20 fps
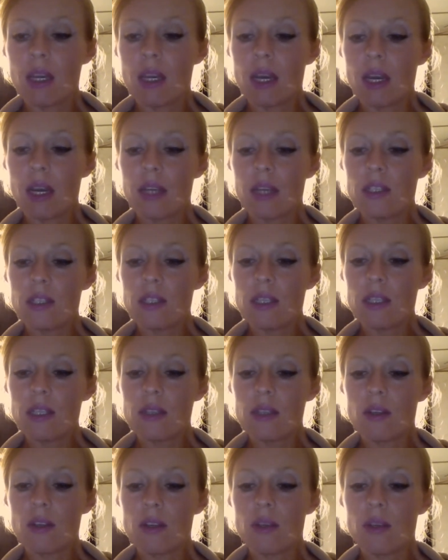I could see
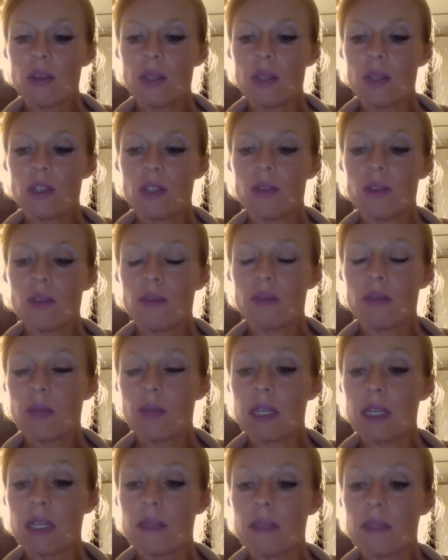this song going two different
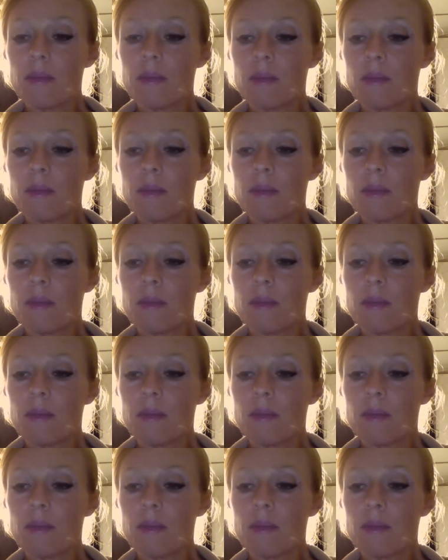ways.